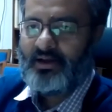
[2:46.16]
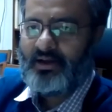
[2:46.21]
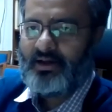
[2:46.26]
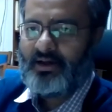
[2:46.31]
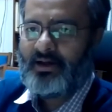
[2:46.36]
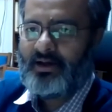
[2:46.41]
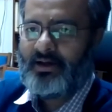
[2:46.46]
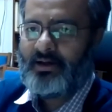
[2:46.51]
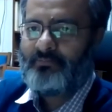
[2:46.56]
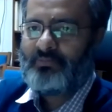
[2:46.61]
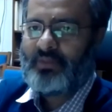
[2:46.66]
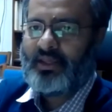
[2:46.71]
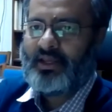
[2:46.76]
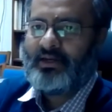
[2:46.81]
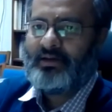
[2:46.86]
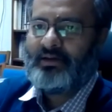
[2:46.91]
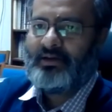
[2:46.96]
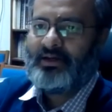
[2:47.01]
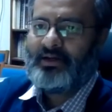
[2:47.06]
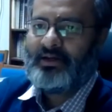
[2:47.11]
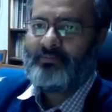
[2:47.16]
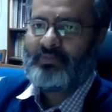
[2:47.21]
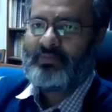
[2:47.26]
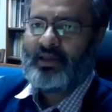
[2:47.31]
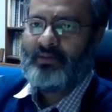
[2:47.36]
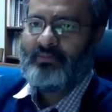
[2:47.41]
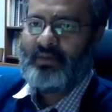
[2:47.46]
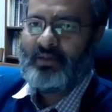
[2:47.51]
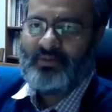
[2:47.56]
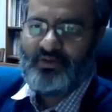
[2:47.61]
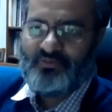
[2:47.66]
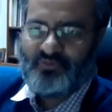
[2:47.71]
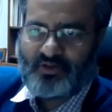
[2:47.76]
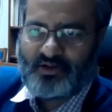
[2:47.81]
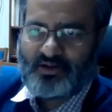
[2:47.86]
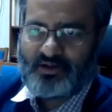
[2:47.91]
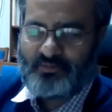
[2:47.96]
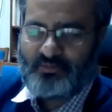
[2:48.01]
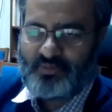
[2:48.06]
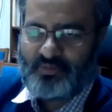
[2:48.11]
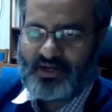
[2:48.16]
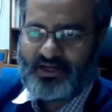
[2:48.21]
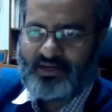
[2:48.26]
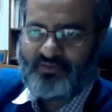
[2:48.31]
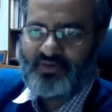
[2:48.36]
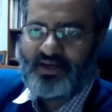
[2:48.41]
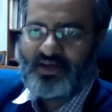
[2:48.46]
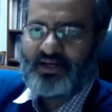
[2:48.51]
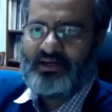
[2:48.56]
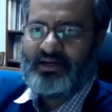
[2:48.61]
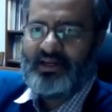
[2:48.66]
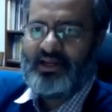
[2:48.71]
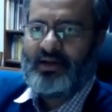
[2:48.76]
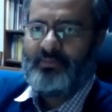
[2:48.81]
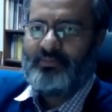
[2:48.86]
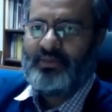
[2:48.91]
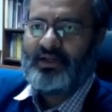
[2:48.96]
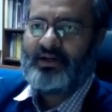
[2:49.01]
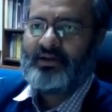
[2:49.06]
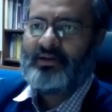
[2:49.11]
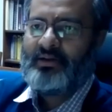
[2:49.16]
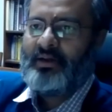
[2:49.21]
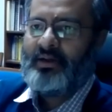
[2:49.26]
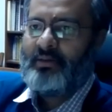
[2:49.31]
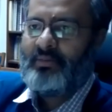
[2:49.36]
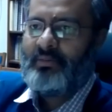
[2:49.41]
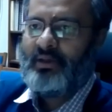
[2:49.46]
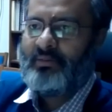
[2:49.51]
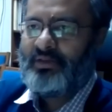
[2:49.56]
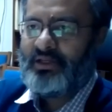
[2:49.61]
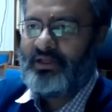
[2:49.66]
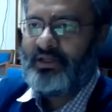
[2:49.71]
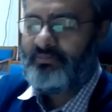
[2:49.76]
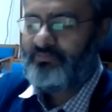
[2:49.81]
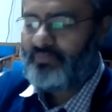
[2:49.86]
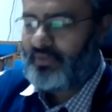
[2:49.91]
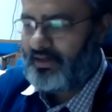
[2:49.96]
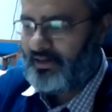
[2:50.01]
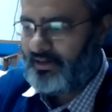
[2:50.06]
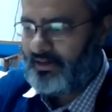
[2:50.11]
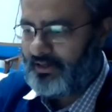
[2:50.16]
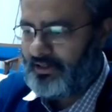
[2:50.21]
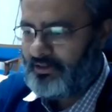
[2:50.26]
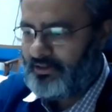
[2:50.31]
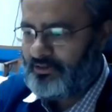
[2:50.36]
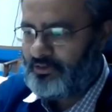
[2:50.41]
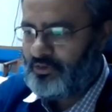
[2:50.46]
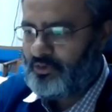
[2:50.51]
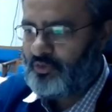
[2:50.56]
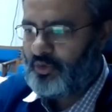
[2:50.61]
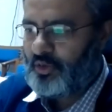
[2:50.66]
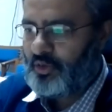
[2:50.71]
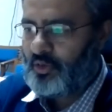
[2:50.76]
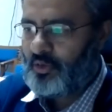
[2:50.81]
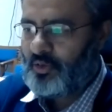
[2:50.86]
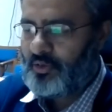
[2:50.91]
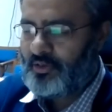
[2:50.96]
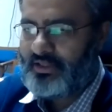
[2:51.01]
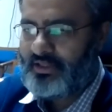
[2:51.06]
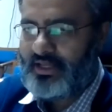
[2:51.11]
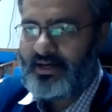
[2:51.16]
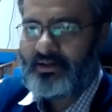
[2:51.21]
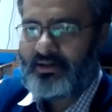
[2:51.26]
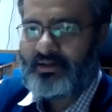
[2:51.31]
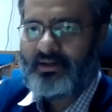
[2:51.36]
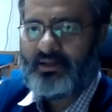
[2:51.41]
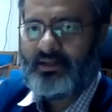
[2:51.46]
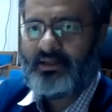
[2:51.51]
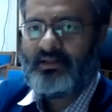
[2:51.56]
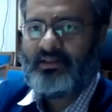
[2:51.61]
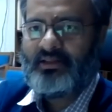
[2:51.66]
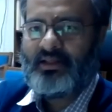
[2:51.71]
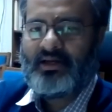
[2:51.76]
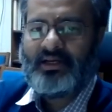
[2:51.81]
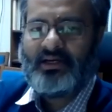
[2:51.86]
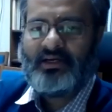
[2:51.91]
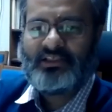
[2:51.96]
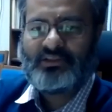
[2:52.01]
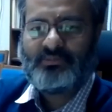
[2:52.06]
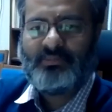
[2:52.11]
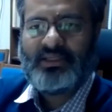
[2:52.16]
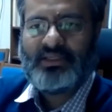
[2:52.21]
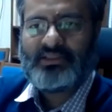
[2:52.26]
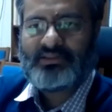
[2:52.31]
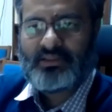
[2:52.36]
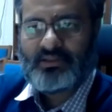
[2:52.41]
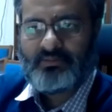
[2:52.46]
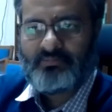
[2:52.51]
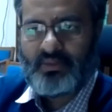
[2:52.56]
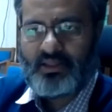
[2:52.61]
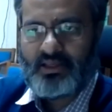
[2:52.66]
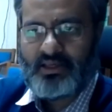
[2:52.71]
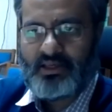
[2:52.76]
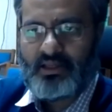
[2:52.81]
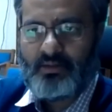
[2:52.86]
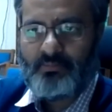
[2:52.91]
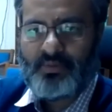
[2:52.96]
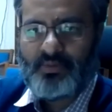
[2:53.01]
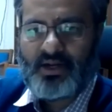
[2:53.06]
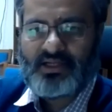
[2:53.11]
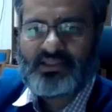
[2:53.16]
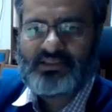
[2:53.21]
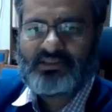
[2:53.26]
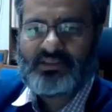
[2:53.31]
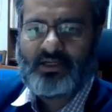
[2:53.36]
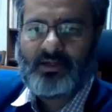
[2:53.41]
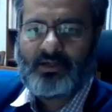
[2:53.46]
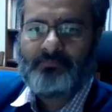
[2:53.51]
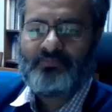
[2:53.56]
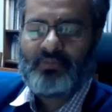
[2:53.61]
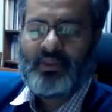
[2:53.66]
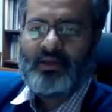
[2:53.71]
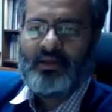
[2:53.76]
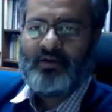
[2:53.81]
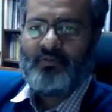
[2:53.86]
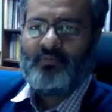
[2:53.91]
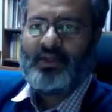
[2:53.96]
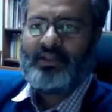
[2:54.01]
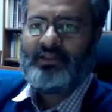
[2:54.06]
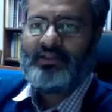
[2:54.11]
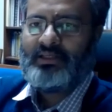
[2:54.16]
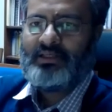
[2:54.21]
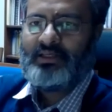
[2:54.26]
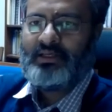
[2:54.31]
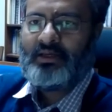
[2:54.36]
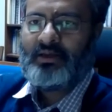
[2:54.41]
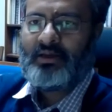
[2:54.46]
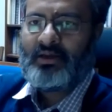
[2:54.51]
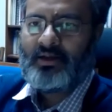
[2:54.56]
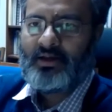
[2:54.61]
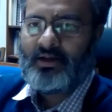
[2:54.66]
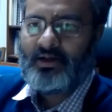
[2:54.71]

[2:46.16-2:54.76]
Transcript: Maybe for Brian, if I can take a minute, maybe you would know that in the Indus Basin in Pakistan, when the